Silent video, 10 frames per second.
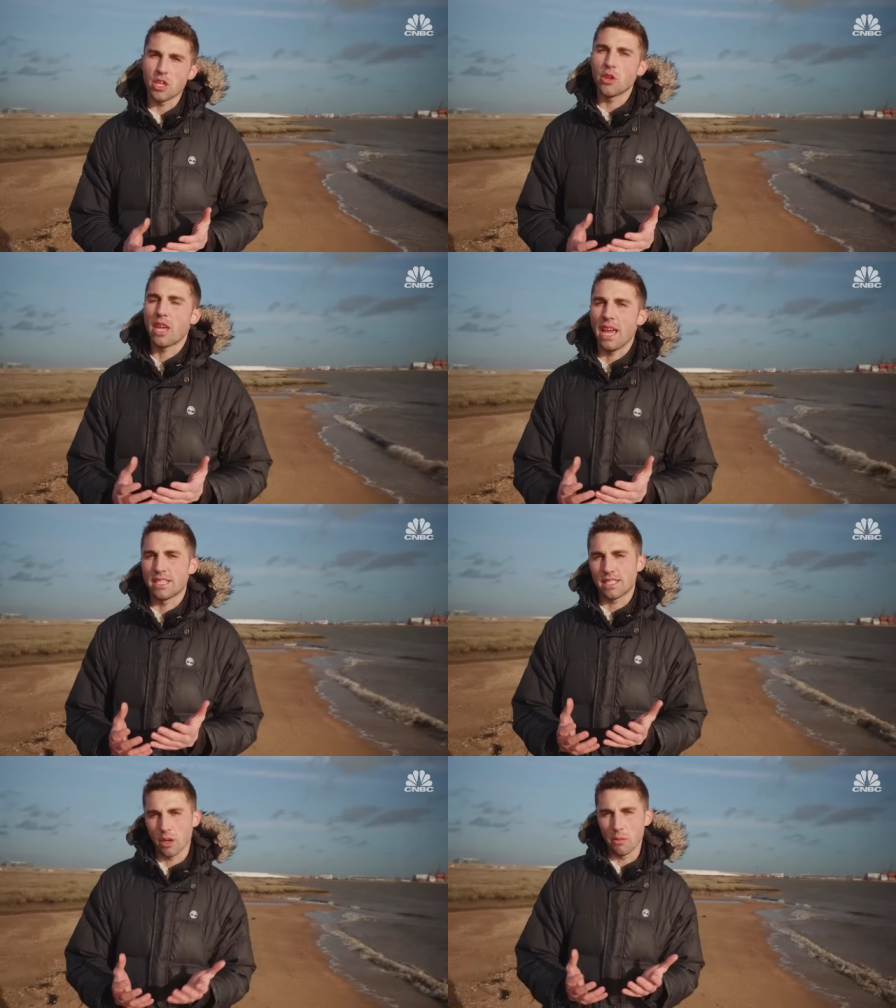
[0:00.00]
U K
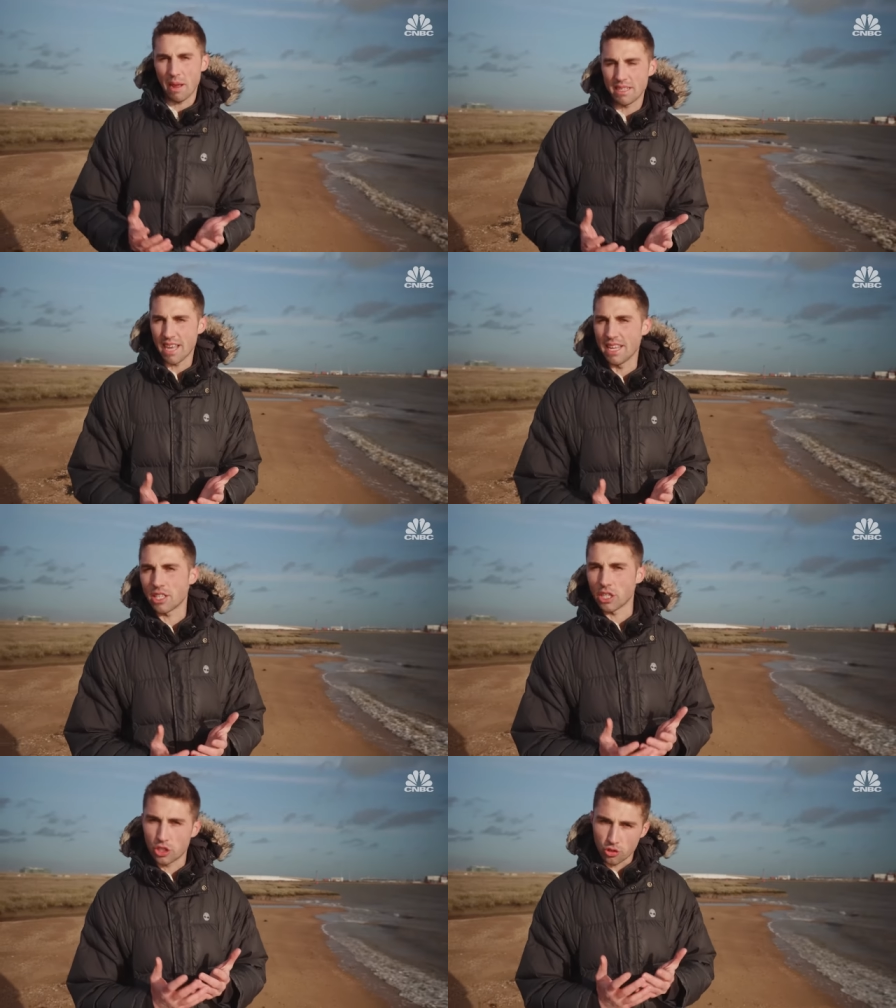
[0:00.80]
still
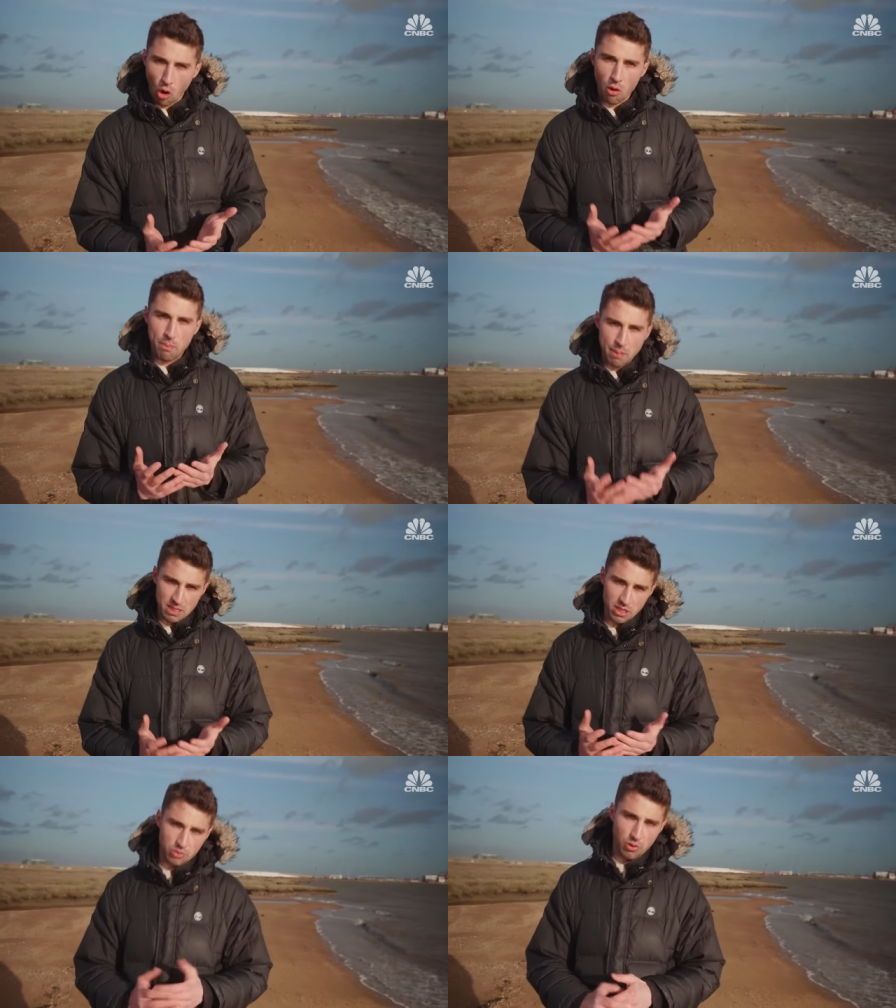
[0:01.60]
maintains a strong
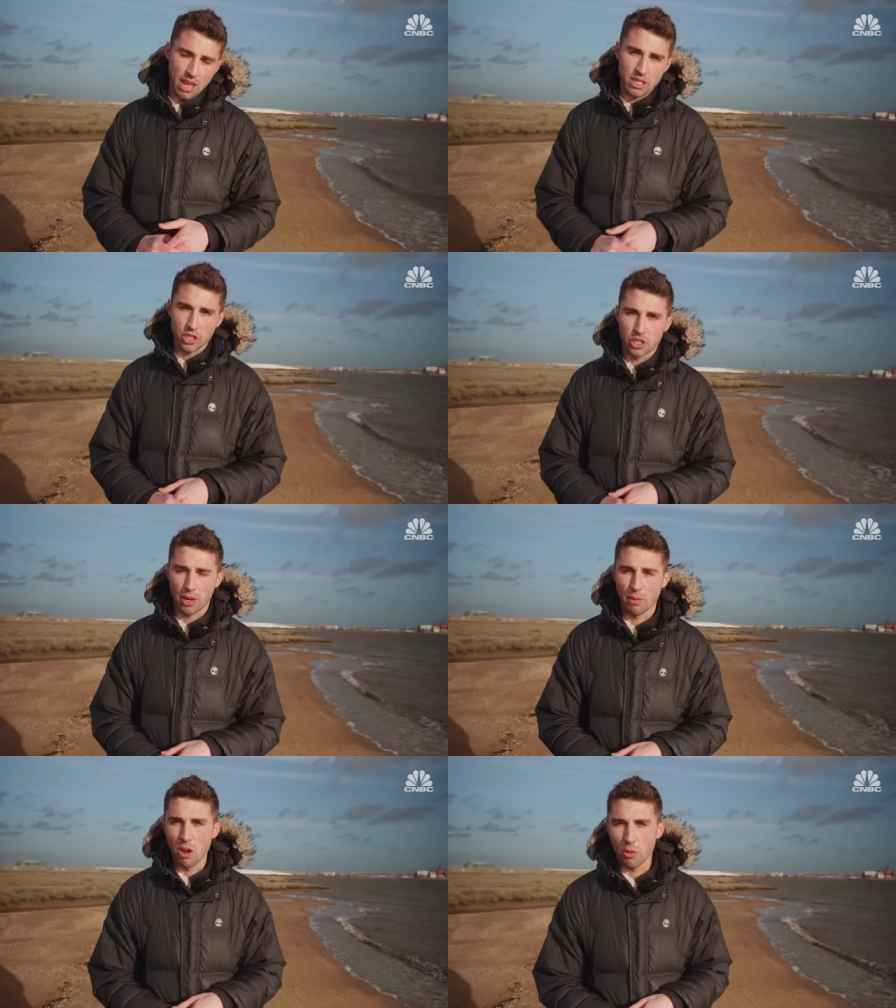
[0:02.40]
business
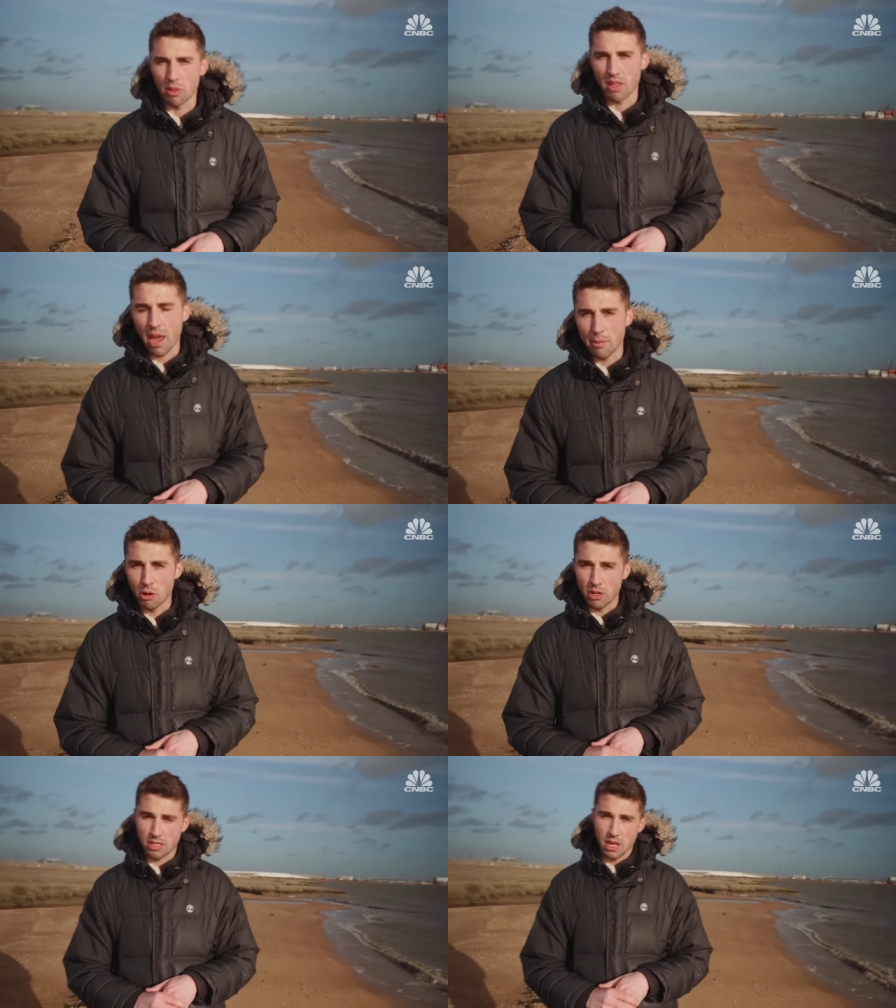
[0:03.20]
relationship with the
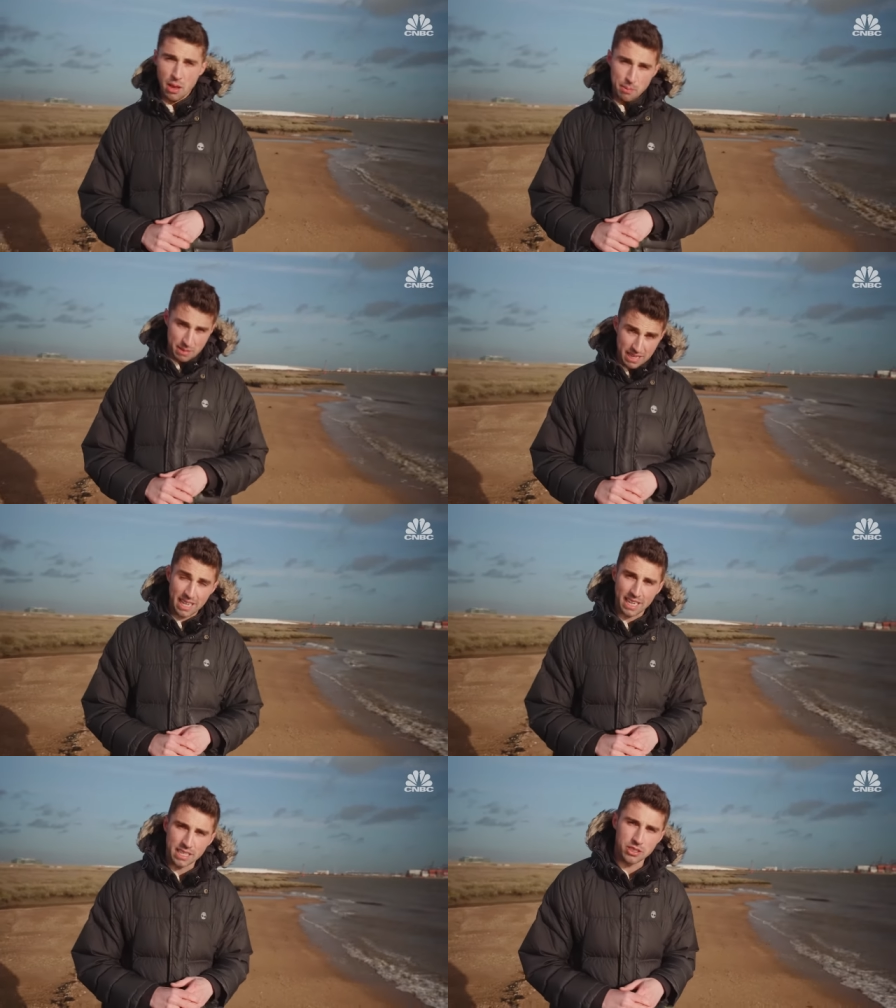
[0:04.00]
Emirates,
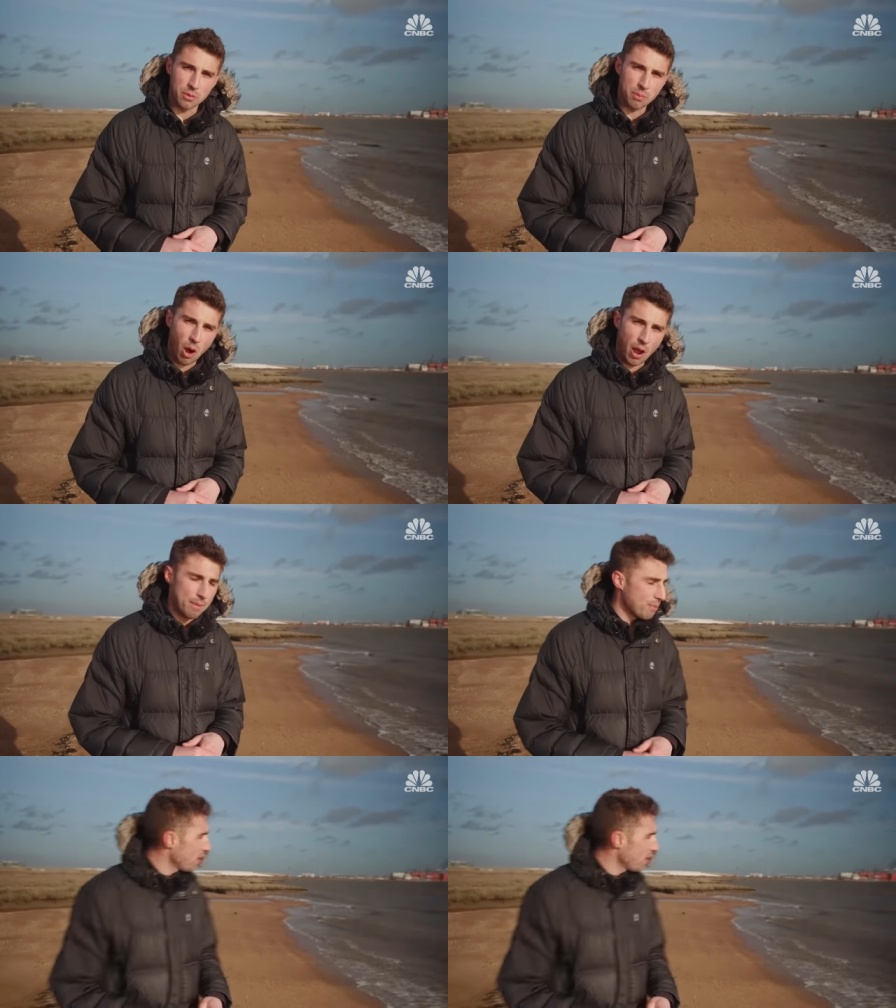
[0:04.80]
particularly Dubai.